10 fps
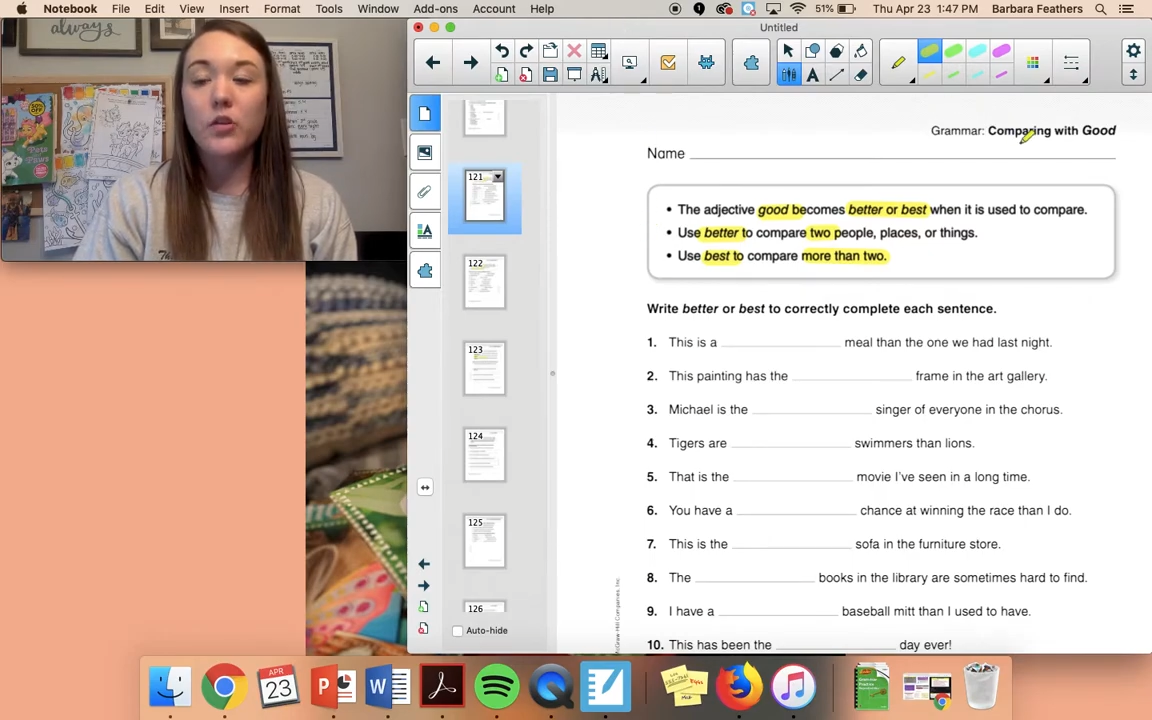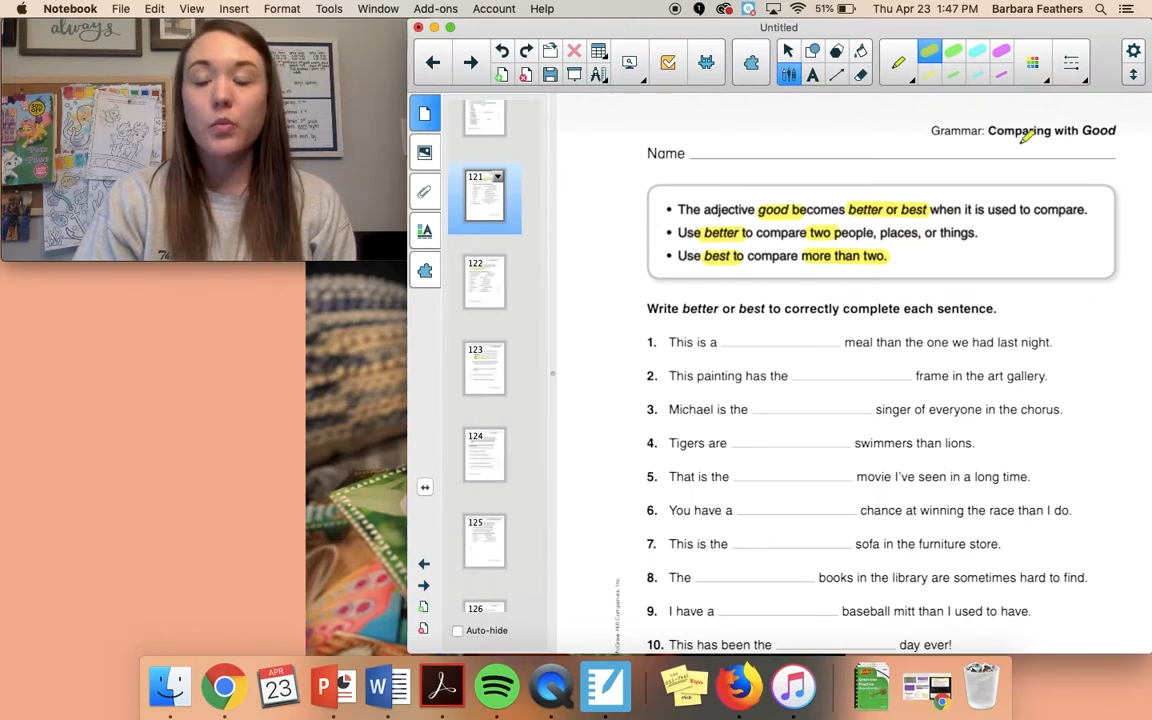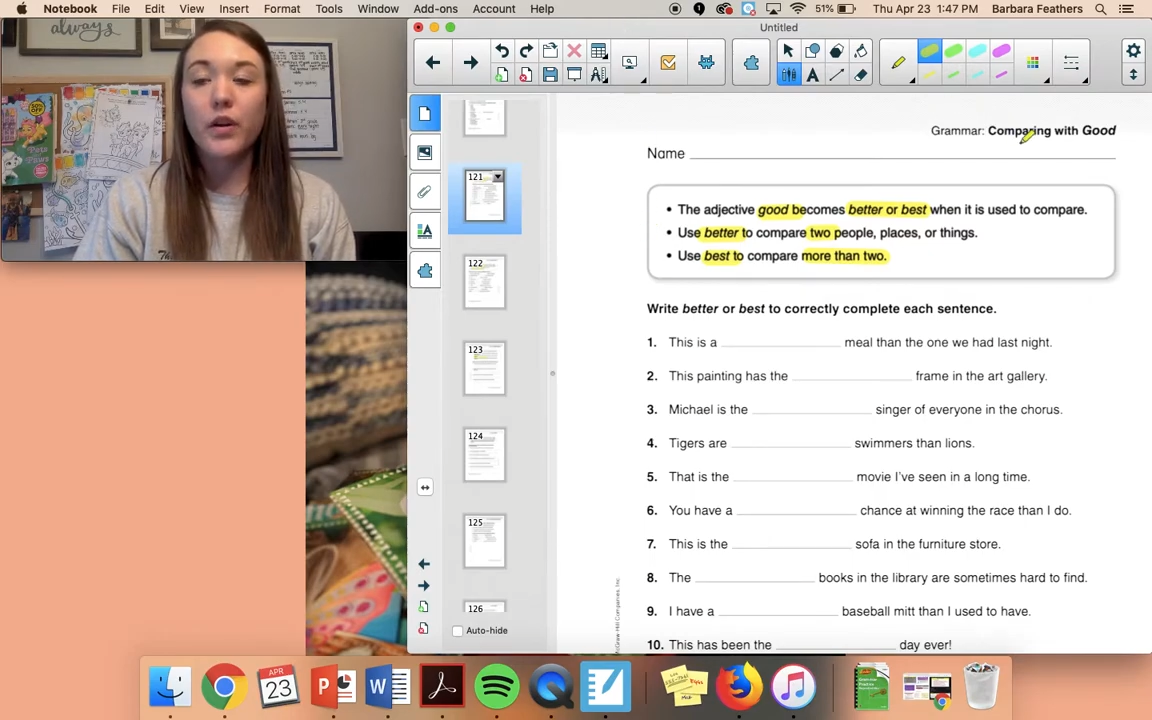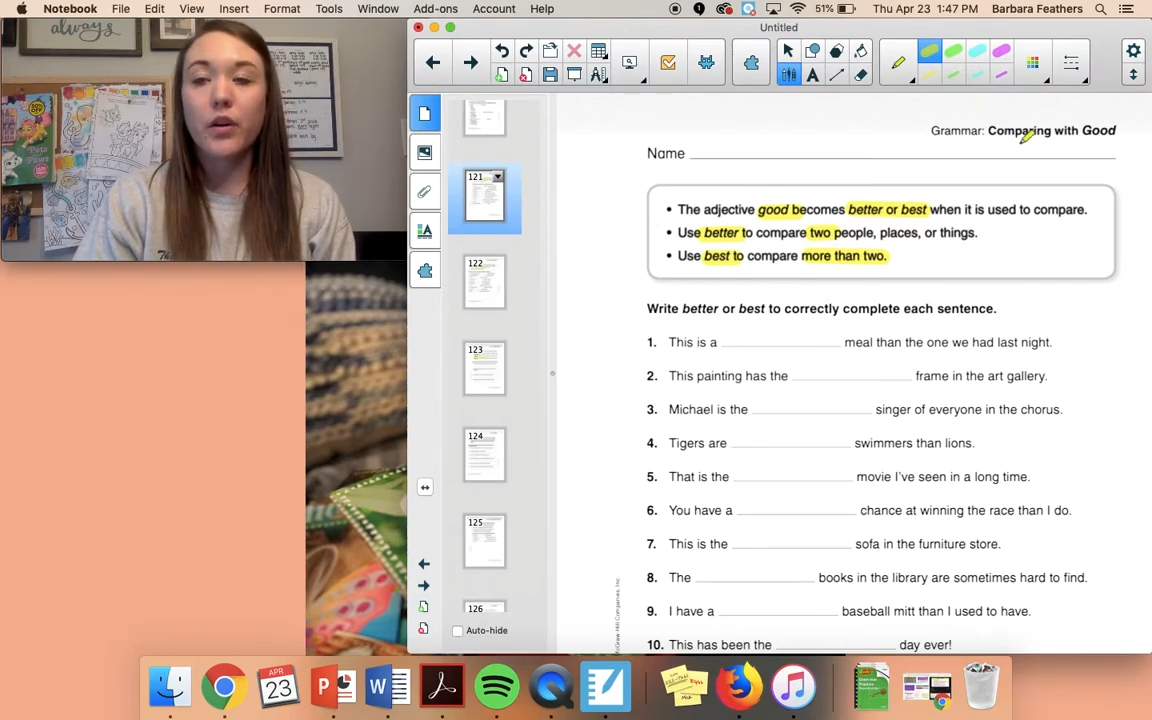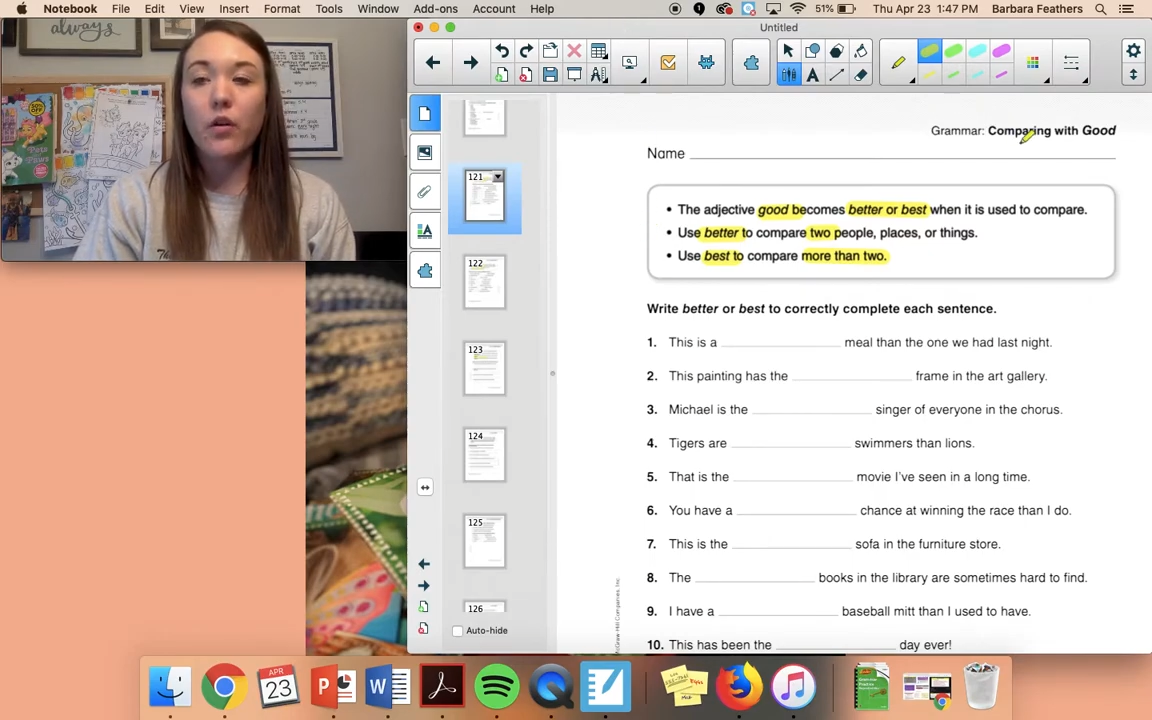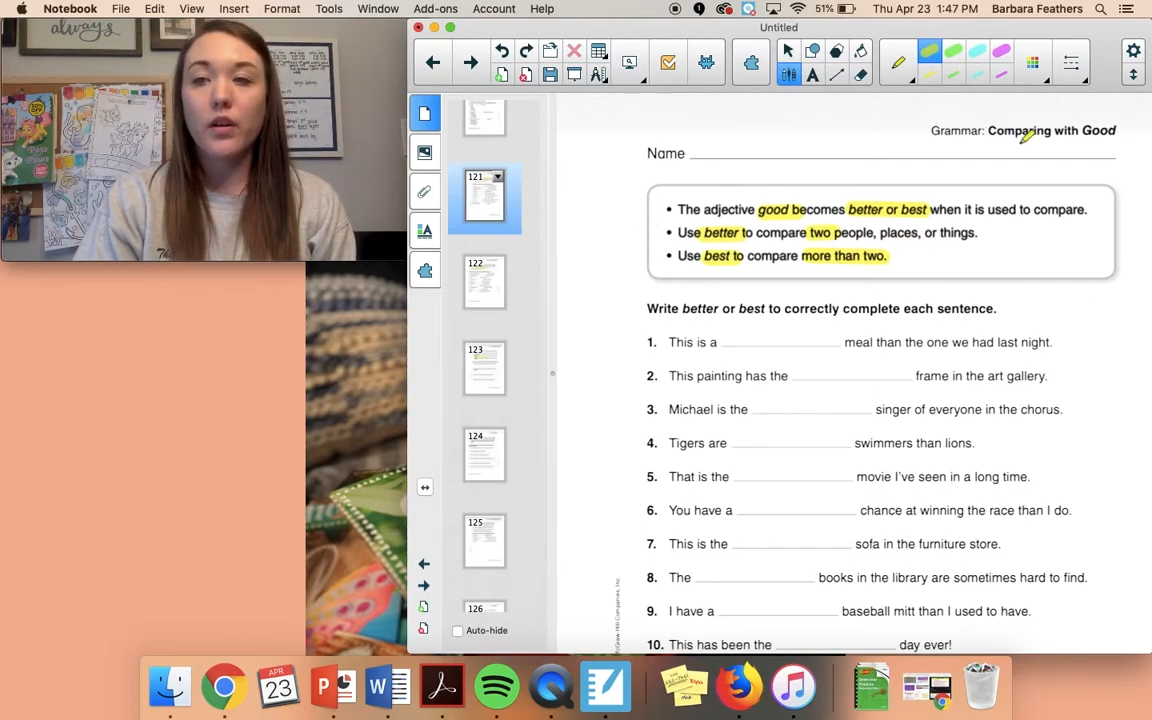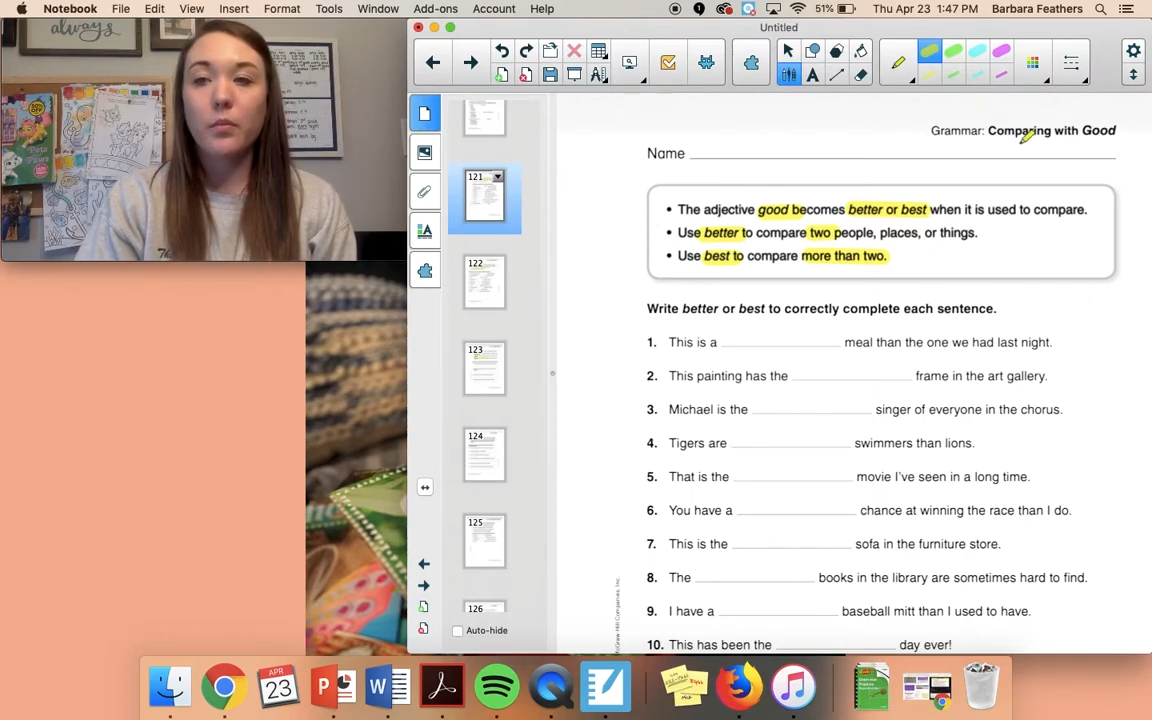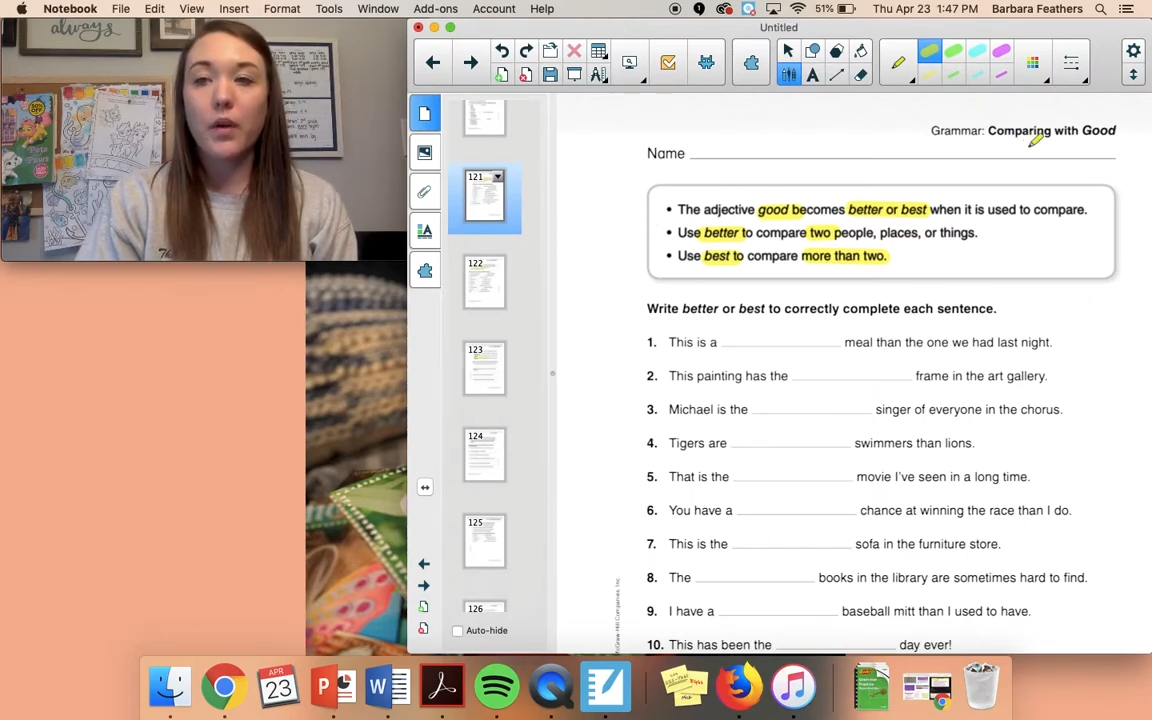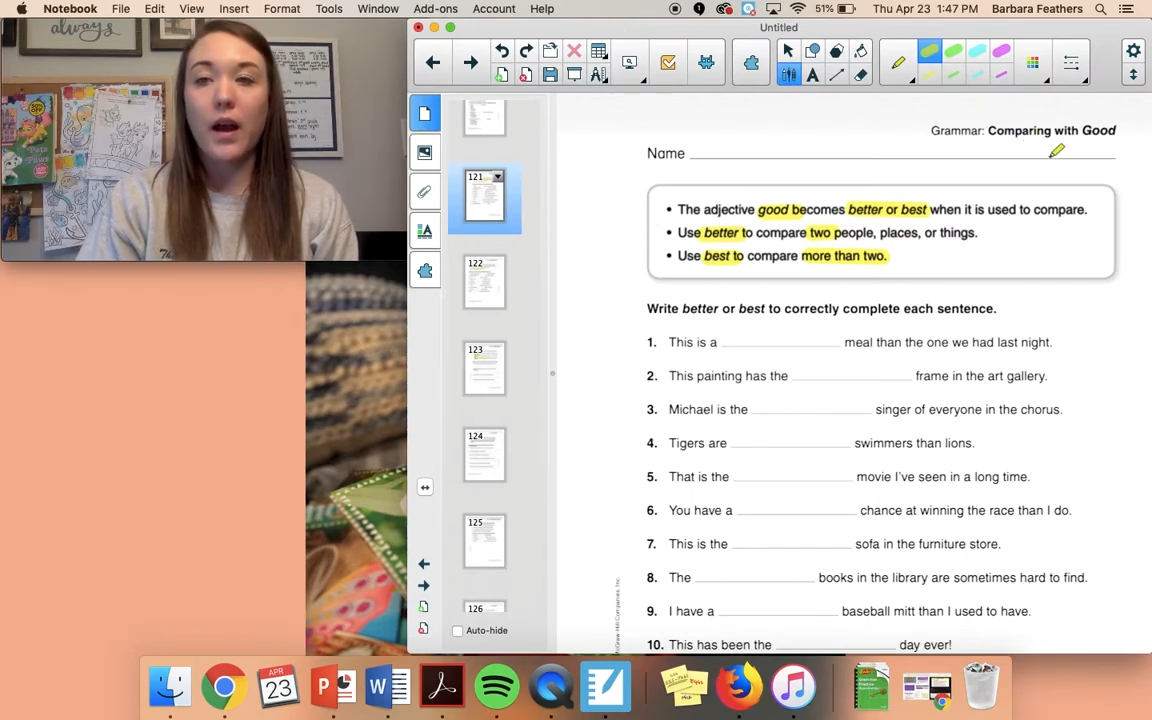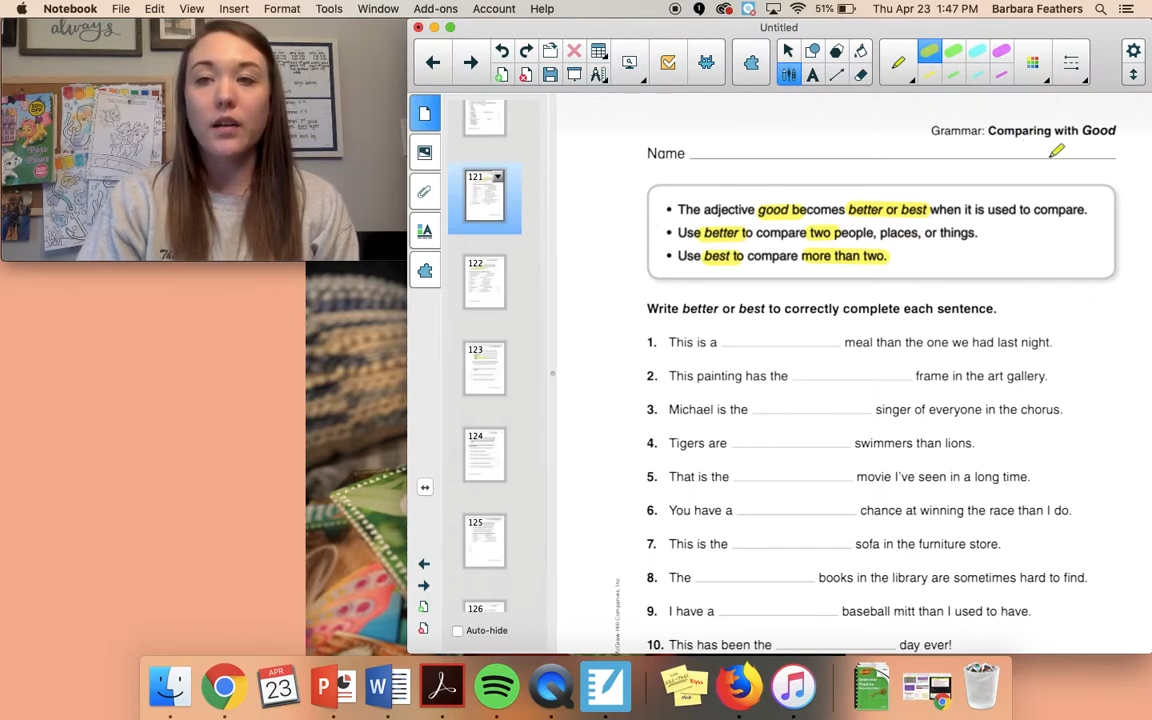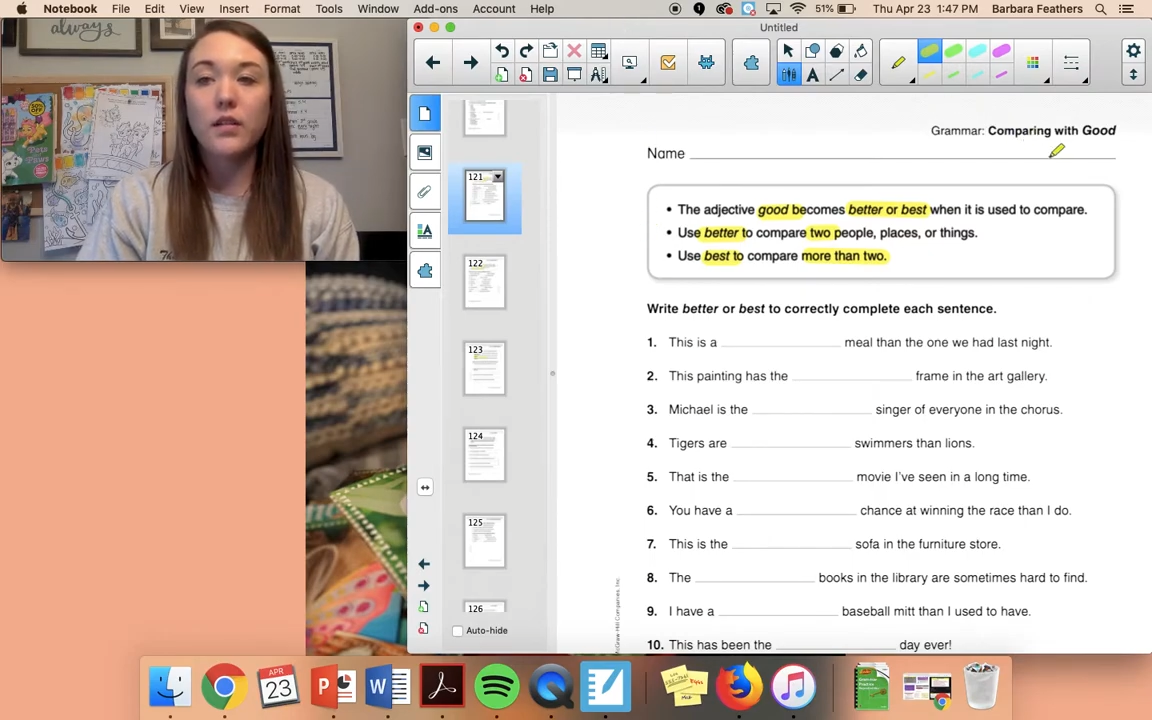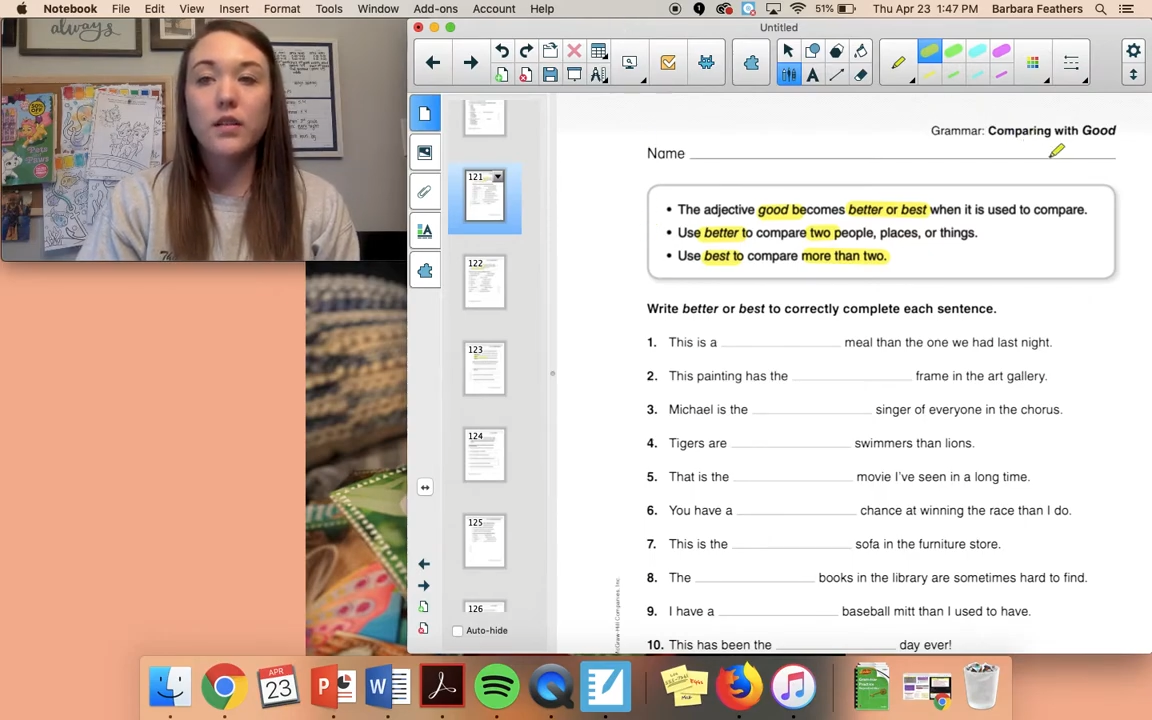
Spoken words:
we are going to practice